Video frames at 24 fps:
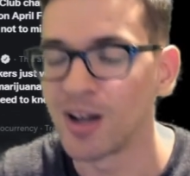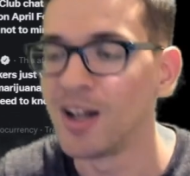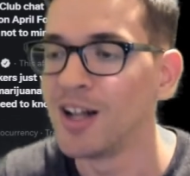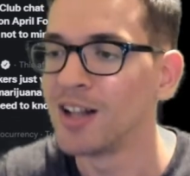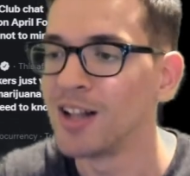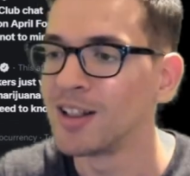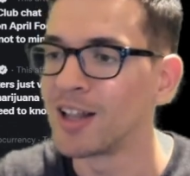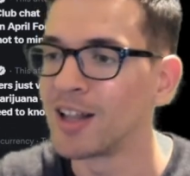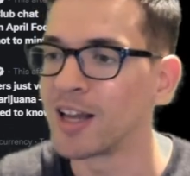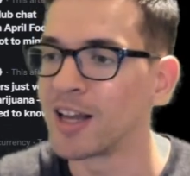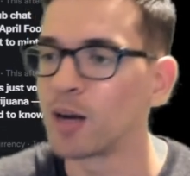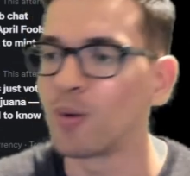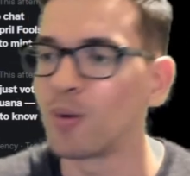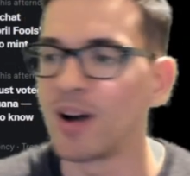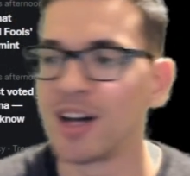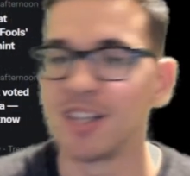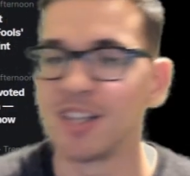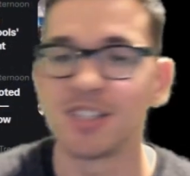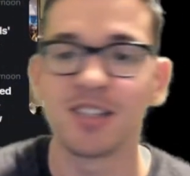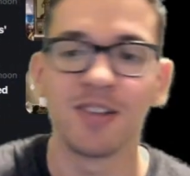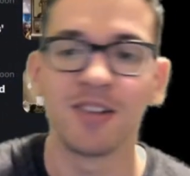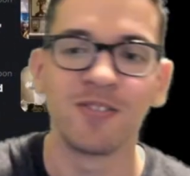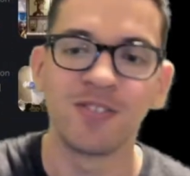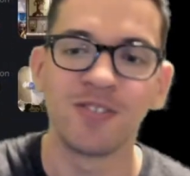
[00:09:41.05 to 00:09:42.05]
Likewise,
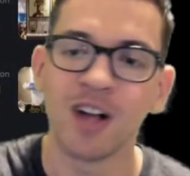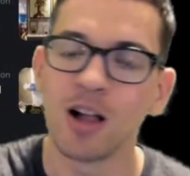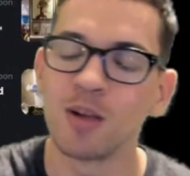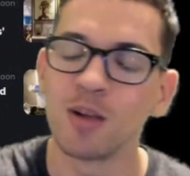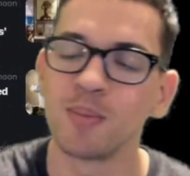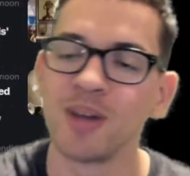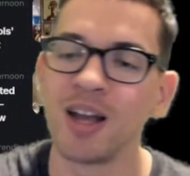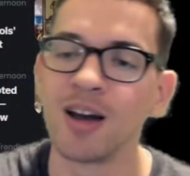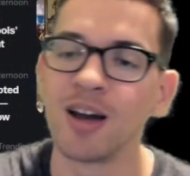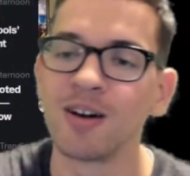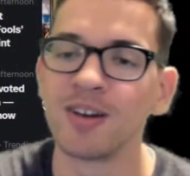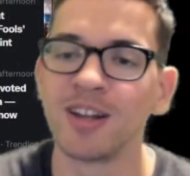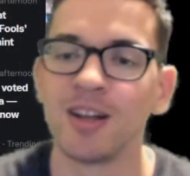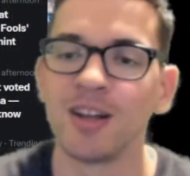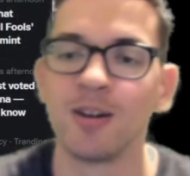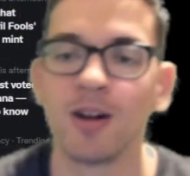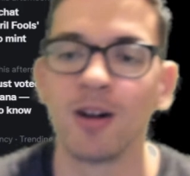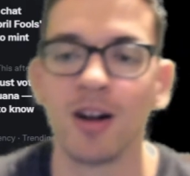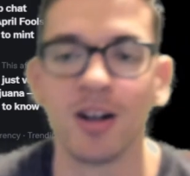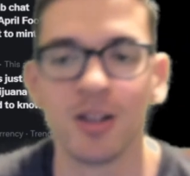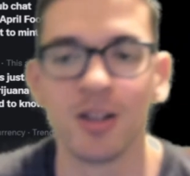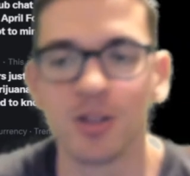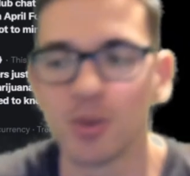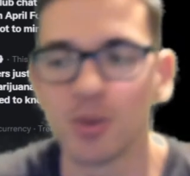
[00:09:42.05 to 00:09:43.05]
follow me out here
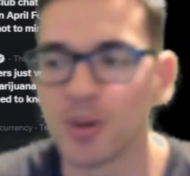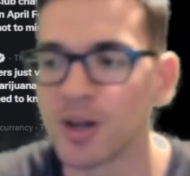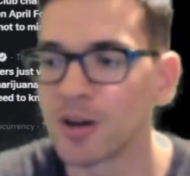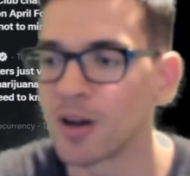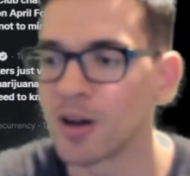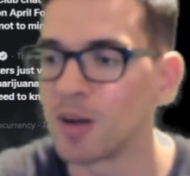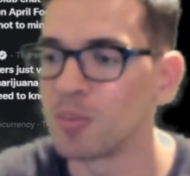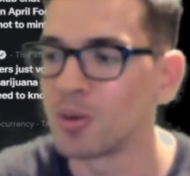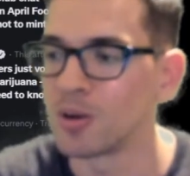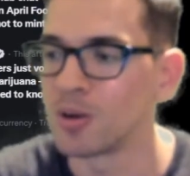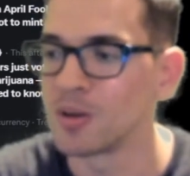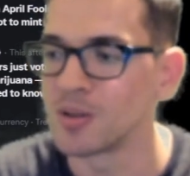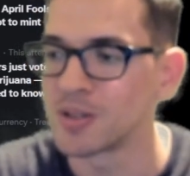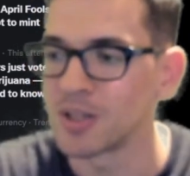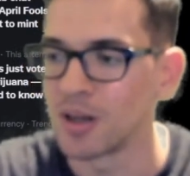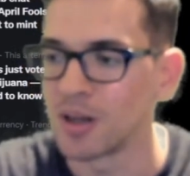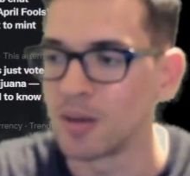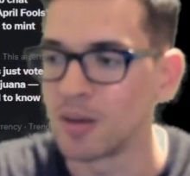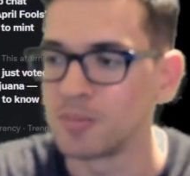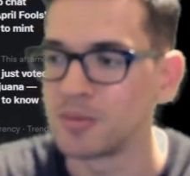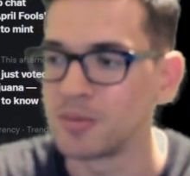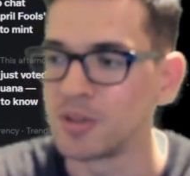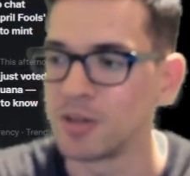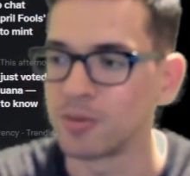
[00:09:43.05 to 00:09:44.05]
on Twitter. I post
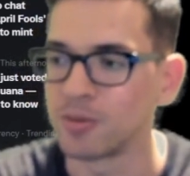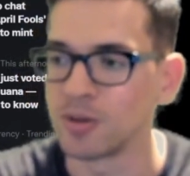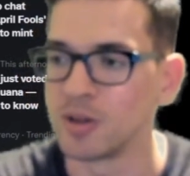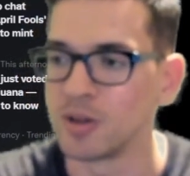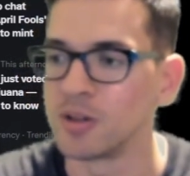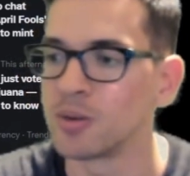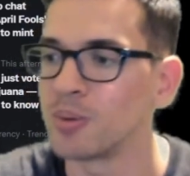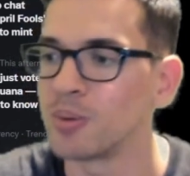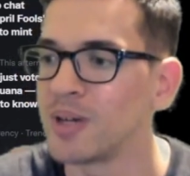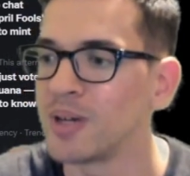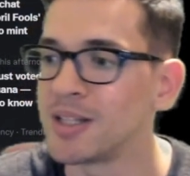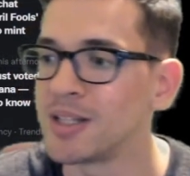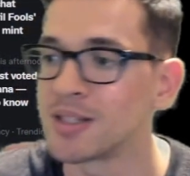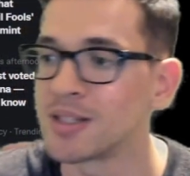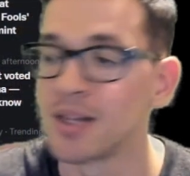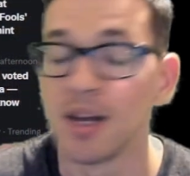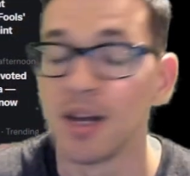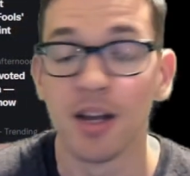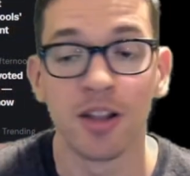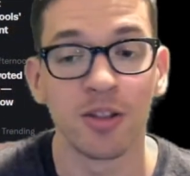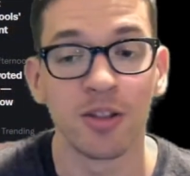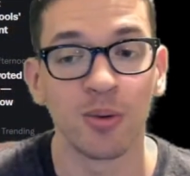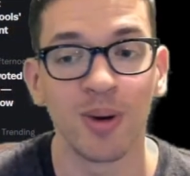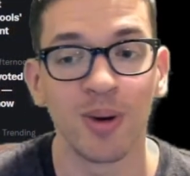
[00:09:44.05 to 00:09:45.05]
up different tweets,
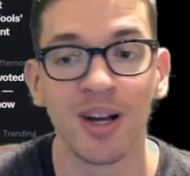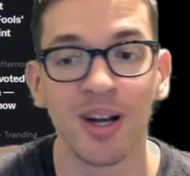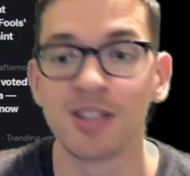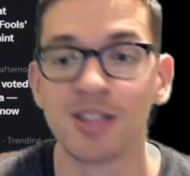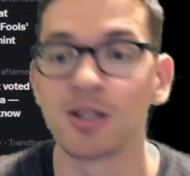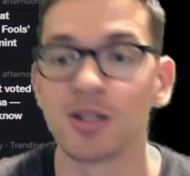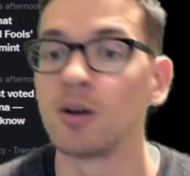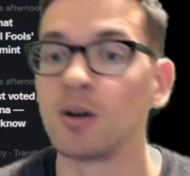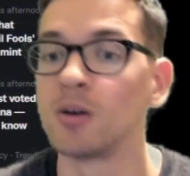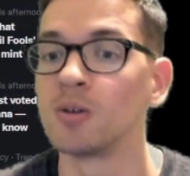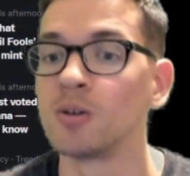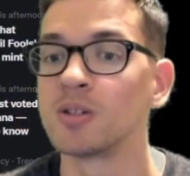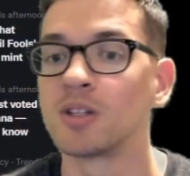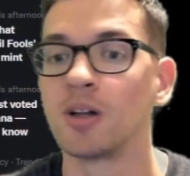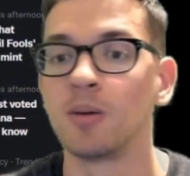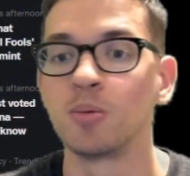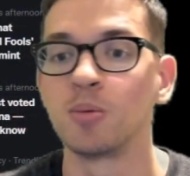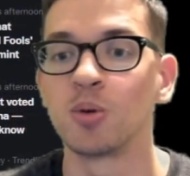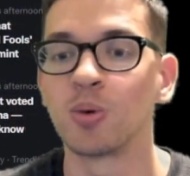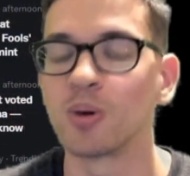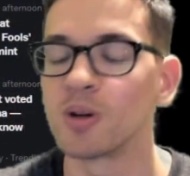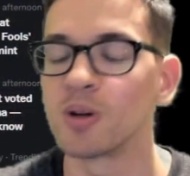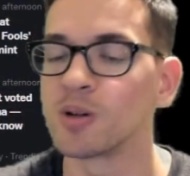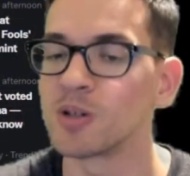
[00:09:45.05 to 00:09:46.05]
threads, host up
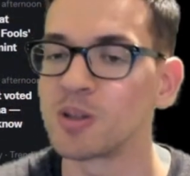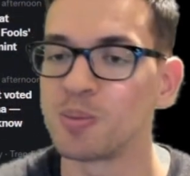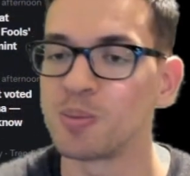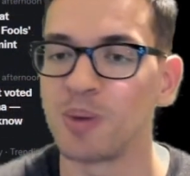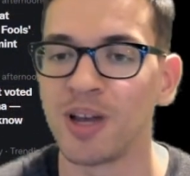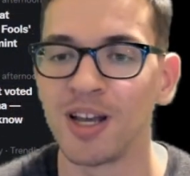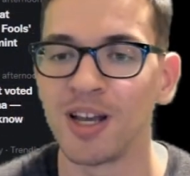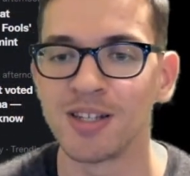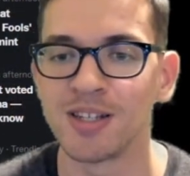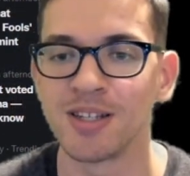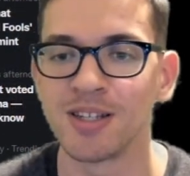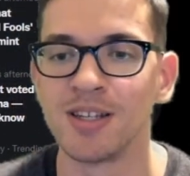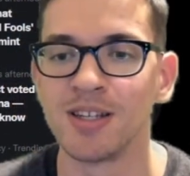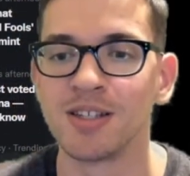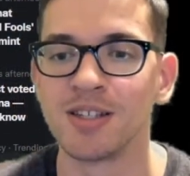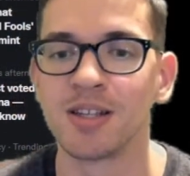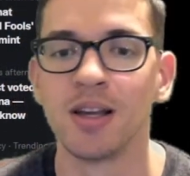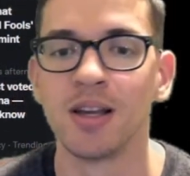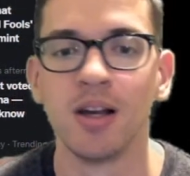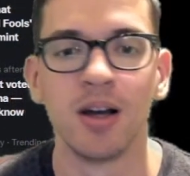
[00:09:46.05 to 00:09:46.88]
Twitter spaces.